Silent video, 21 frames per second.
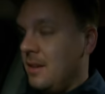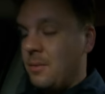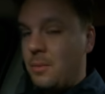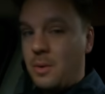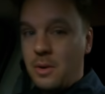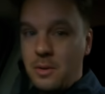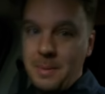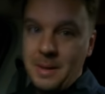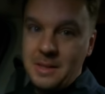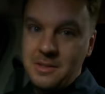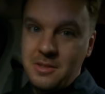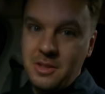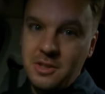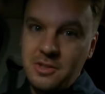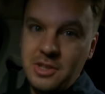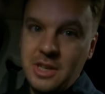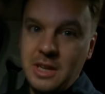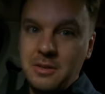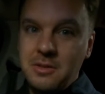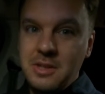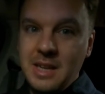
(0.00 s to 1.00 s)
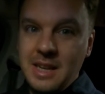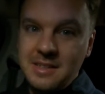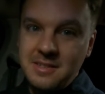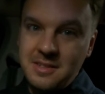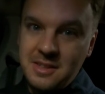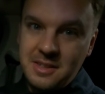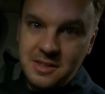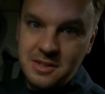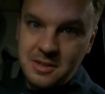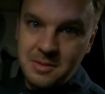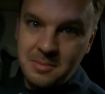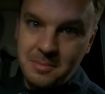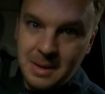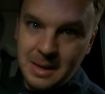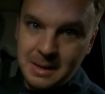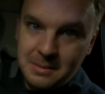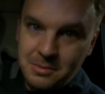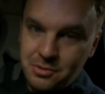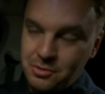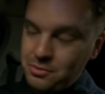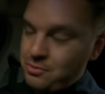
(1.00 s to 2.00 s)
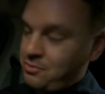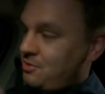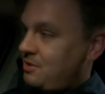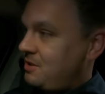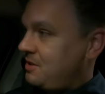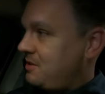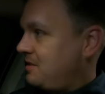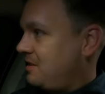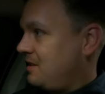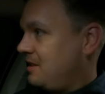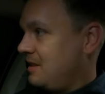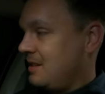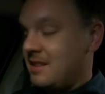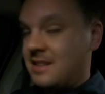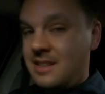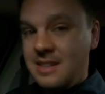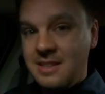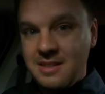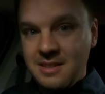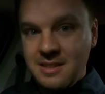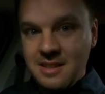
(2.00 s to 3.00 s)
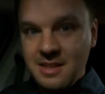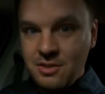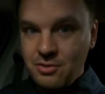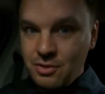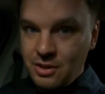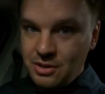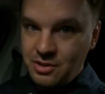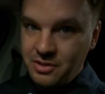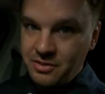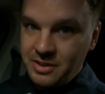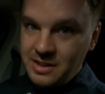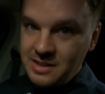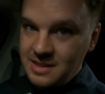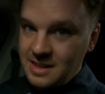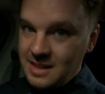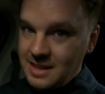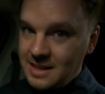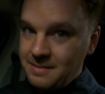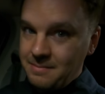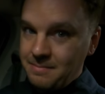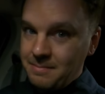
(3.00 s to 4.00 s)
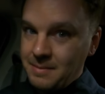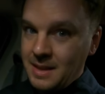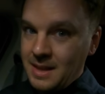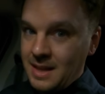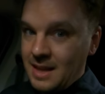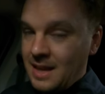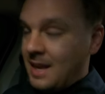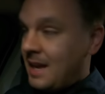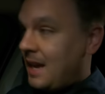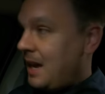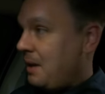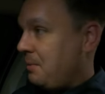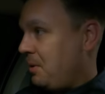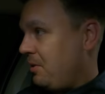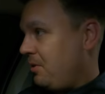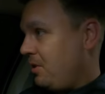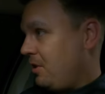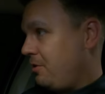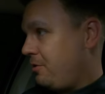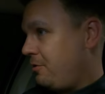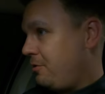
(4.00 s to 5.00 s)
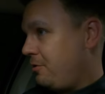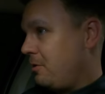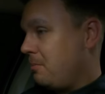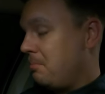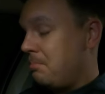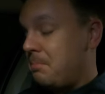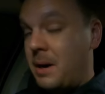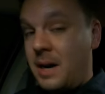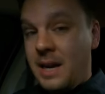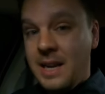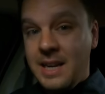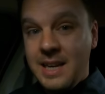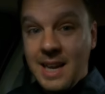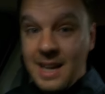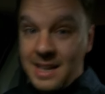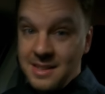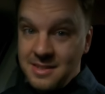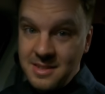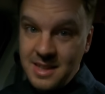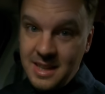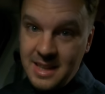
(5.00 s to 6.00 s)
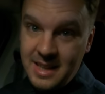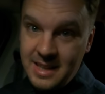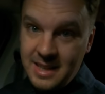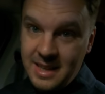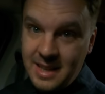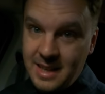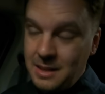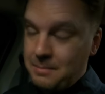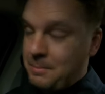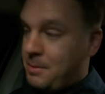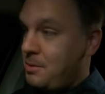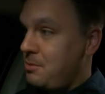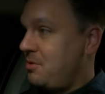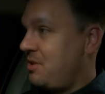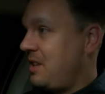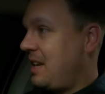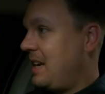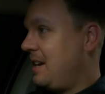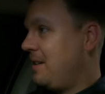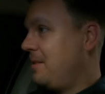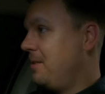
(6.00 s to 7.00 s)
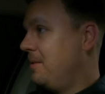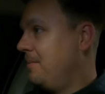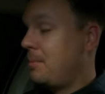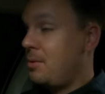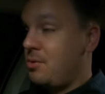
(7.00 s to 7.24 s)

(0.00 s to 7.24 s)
Welcome back to the channel, Tatsters. My name's George Ross. This is Retro Reselling, and we're off buying and selling at the boot sale.